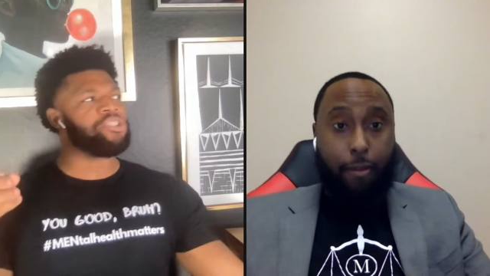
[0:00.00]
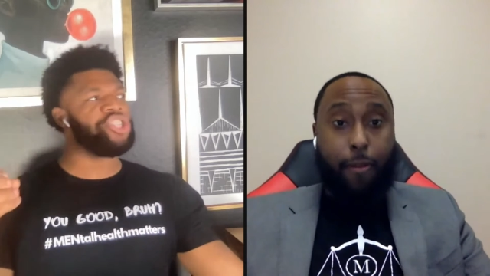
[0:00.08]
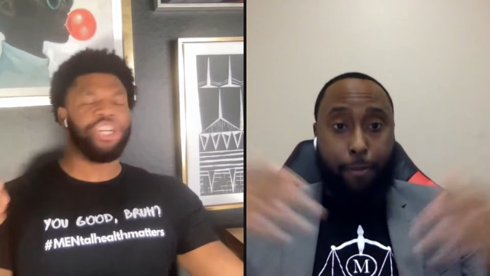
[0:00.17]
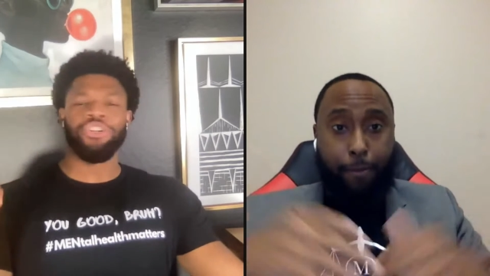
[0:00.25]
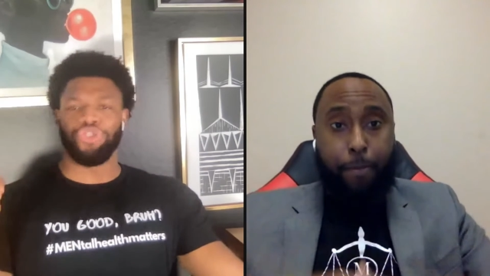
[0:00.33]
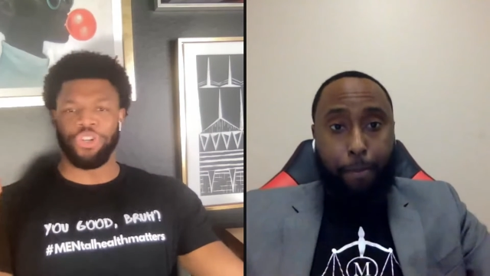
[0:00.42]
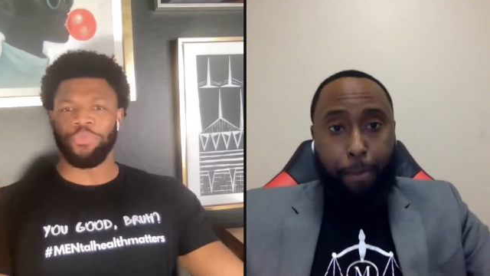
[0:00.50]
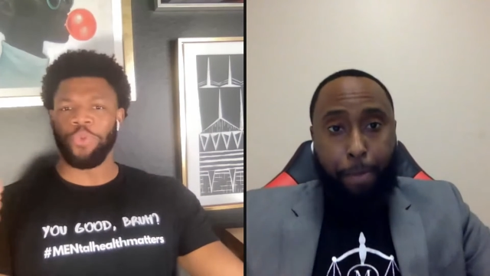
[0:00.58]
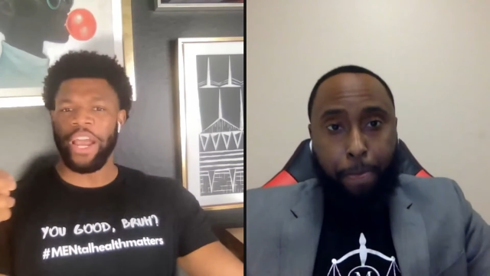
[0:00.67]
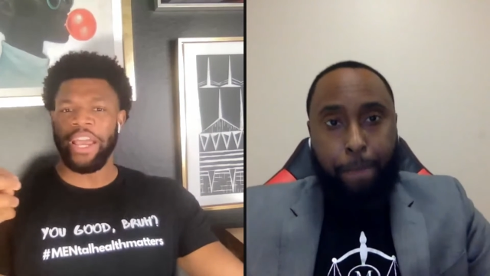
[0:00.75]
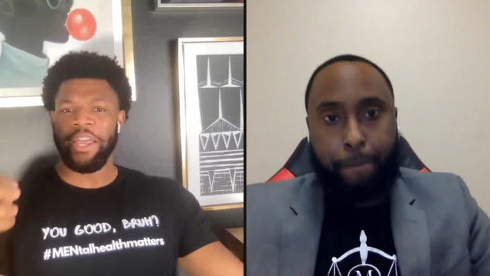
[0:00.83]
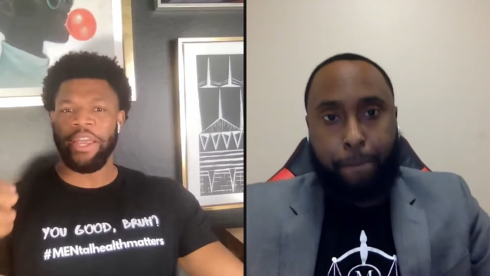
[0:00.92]
Speaker 1: about uh-huh.
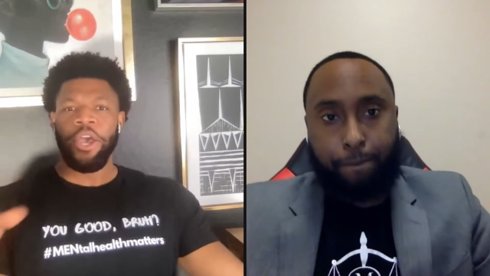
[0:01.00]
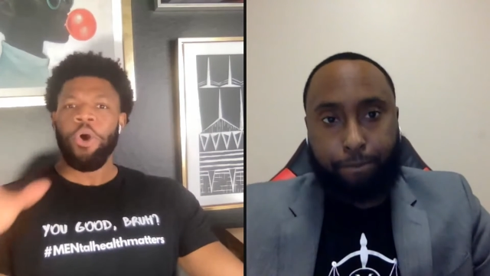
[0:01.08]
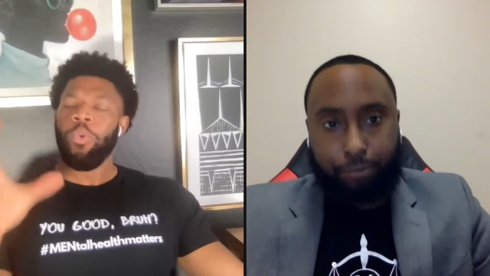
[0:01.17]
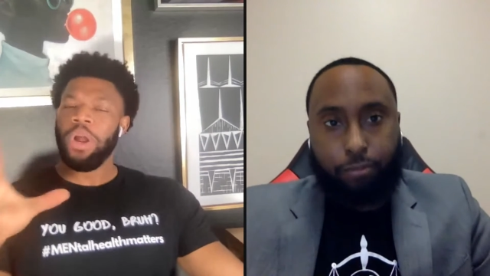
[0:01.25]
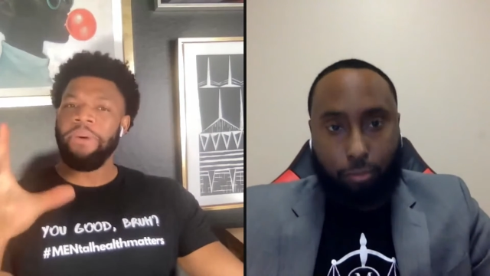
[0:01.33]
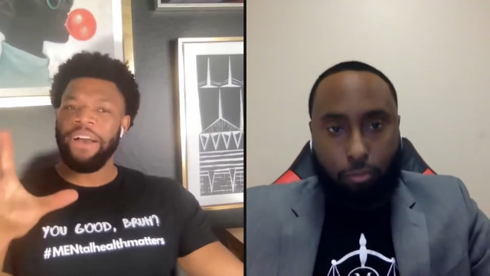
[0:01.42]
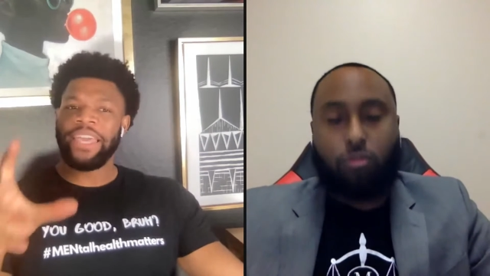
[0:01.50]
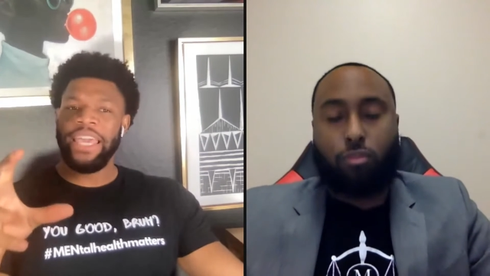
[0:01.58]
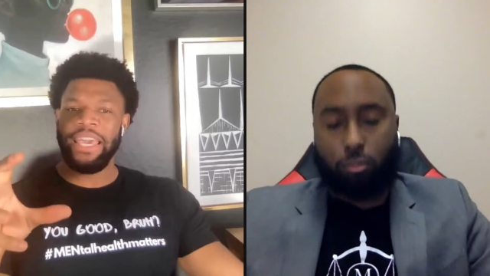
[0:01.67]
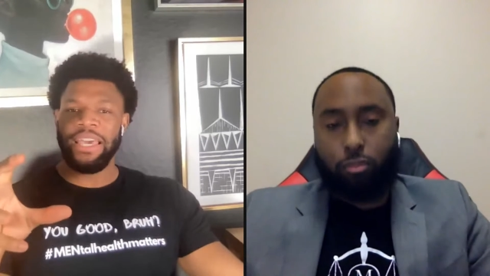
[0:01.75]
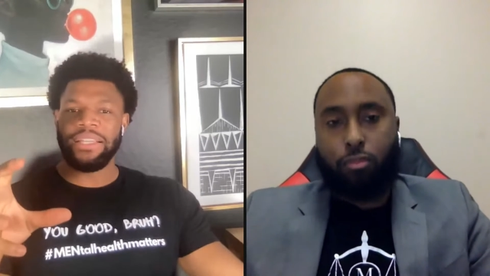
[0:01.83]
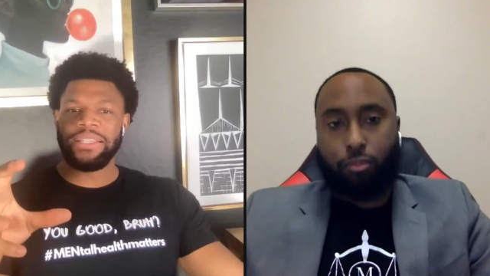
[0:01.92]
children, right? What
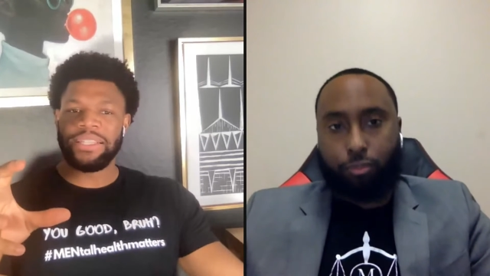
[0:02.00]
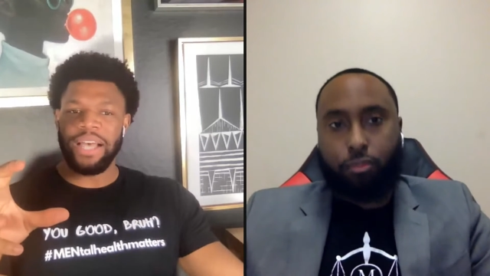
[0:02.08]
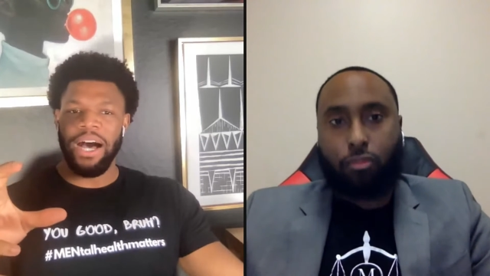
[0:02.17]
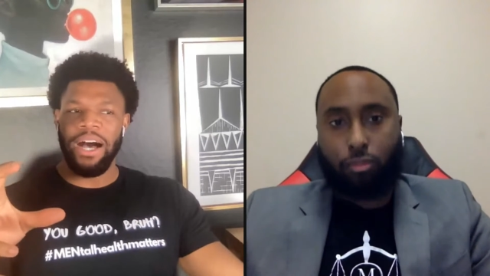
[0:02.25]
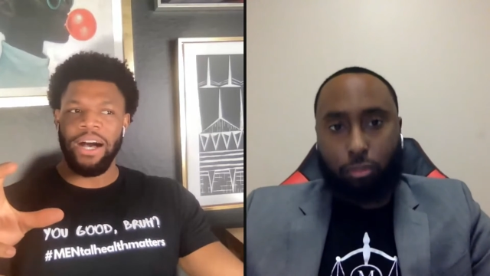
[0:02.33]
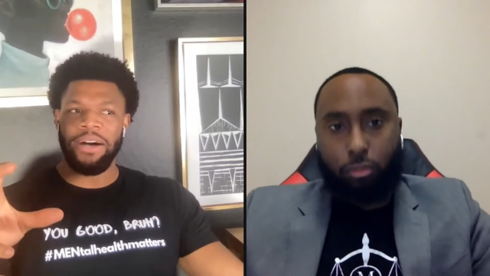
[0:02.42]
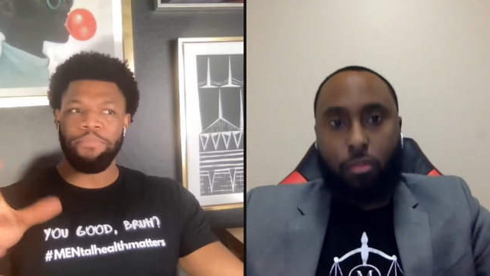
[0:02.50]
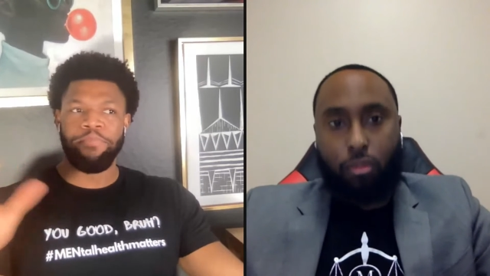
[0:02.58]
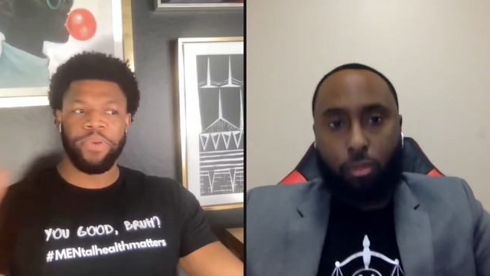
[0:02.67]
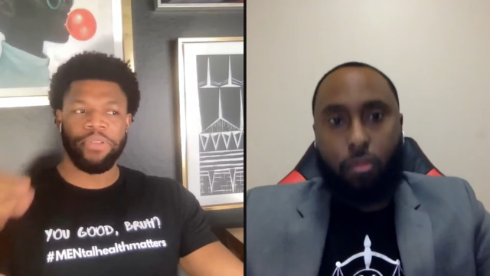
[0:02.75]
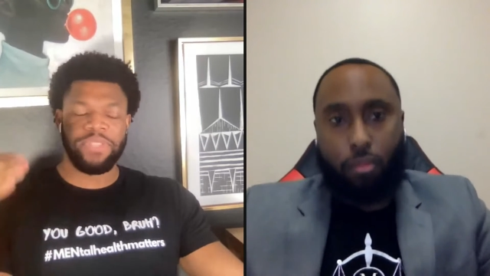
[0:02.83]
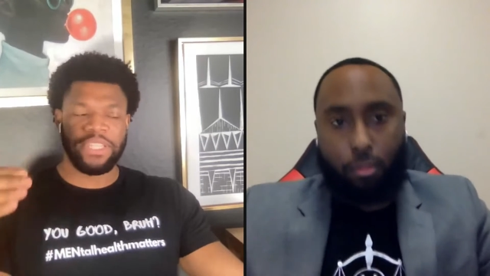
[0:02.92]
about mm-hmm. kids?
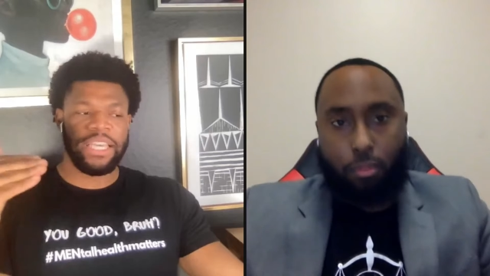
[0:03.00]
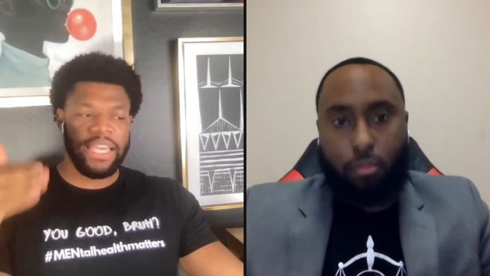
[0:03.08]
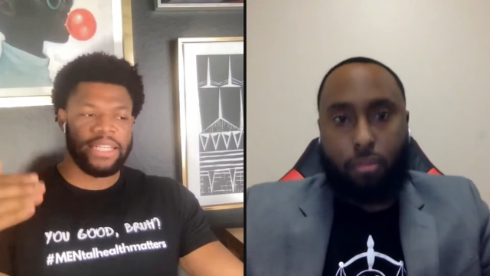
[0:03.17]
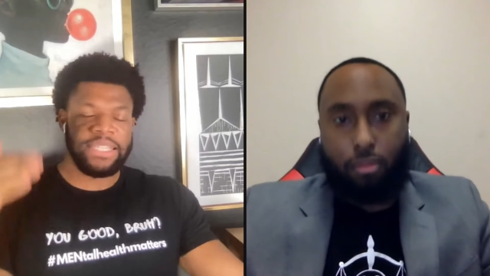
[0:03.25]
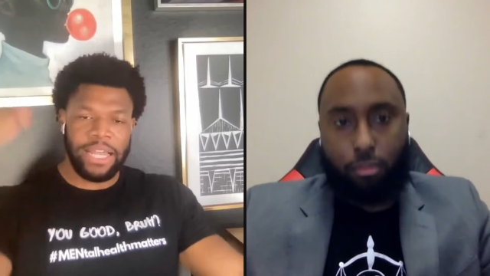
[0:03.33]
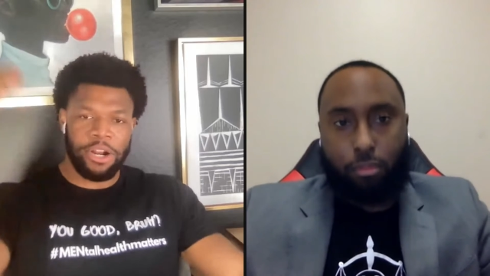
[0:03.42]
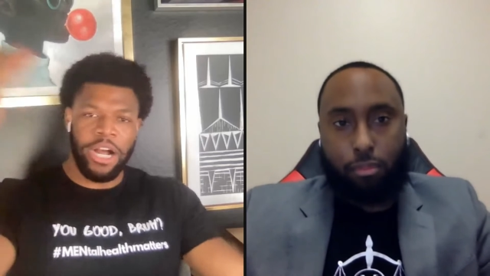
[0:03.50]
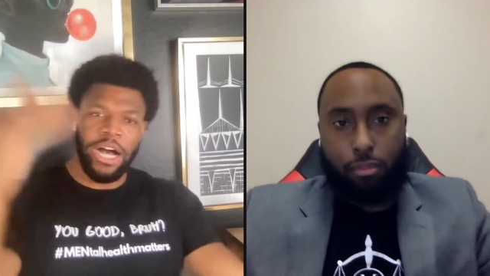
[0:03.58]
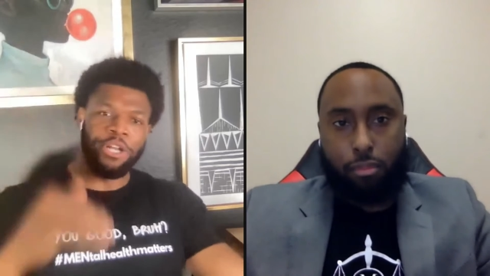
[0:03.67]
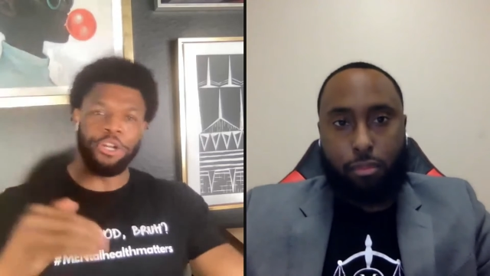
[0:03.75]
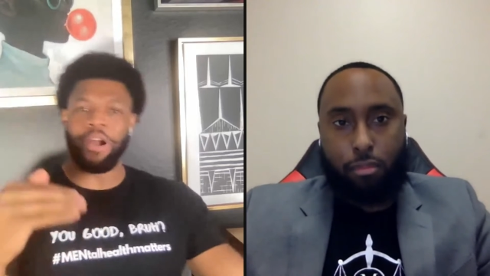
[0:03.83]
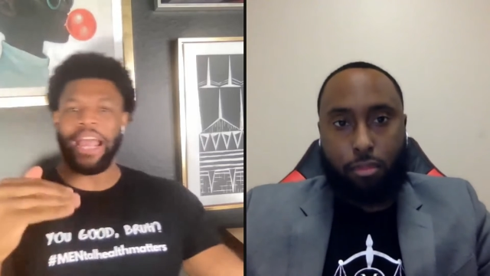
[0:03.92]
Mm-hmm. Uh, kids that
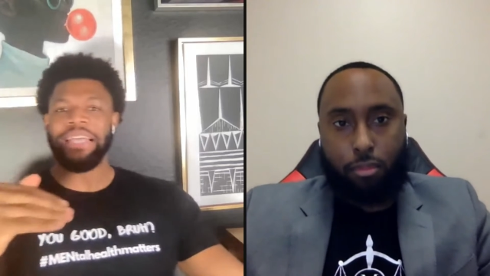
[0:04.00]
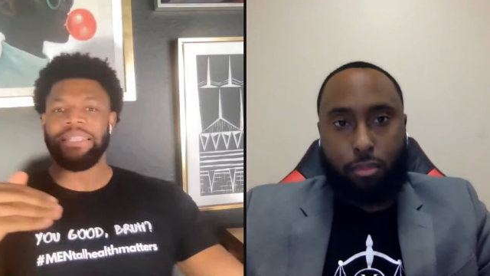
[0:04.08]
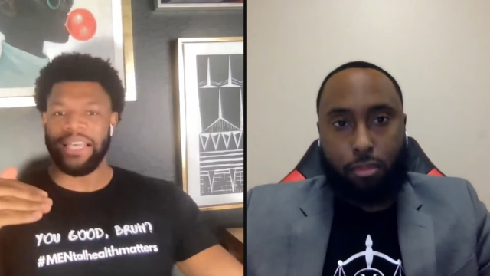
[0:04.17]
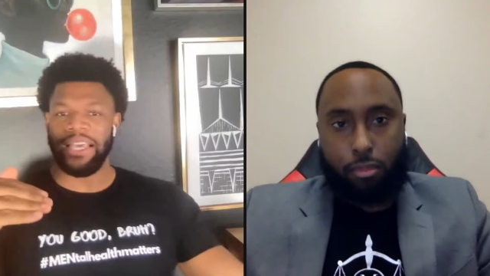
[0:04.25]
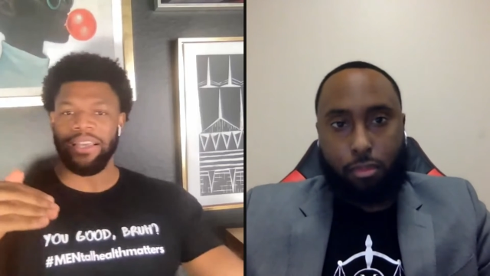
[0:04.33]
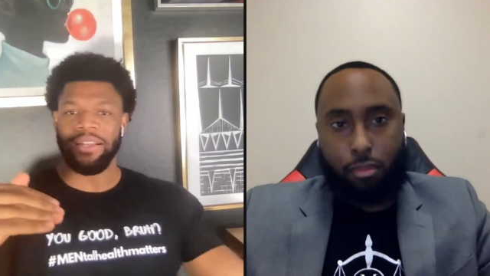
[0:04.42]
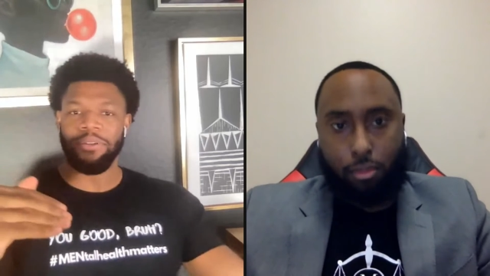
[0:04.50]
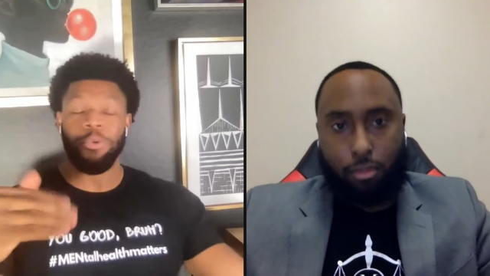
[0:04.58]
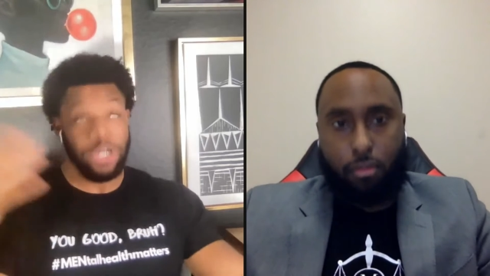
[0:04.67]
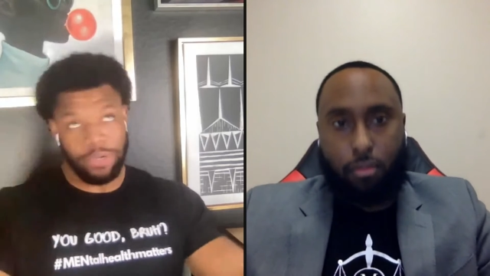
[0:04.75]
are under 18.